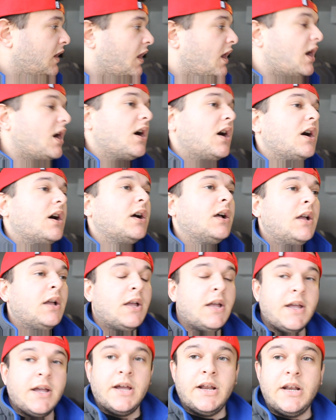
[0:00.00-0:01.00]

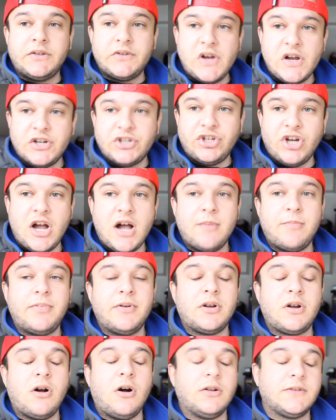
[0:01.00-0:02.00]
an exhaust
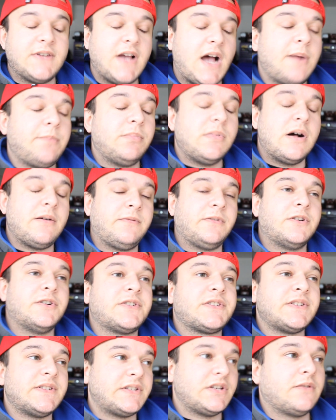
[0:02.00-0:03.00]
shop called Top
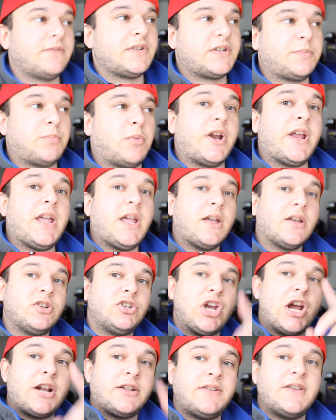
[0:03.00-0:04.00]
Mufflers in Silver Spring.
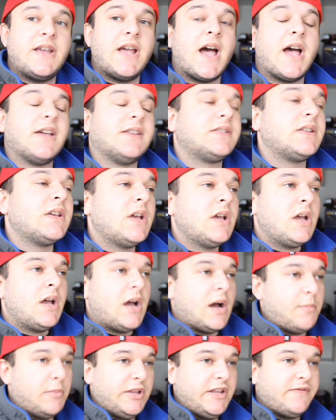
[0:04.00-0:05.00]
Shout out to you guys.
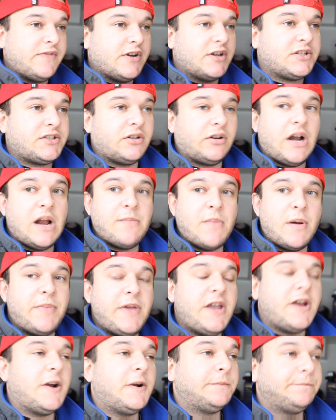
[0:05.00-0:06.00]
I'm going to leave their Instagram
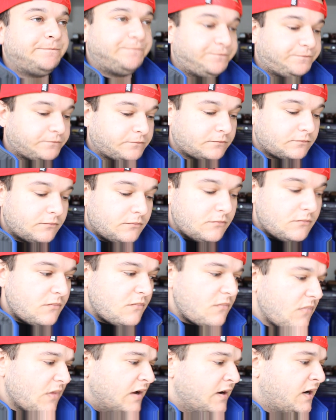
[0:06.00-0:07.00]
up here
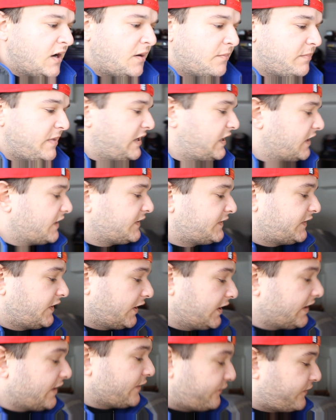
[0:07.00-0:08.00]
because
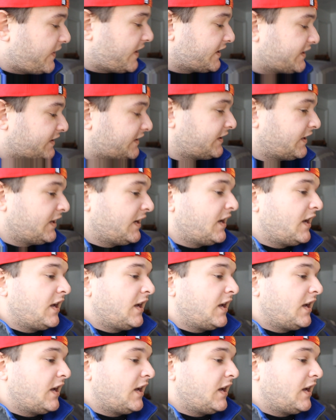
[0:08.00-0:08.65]
they're going to fix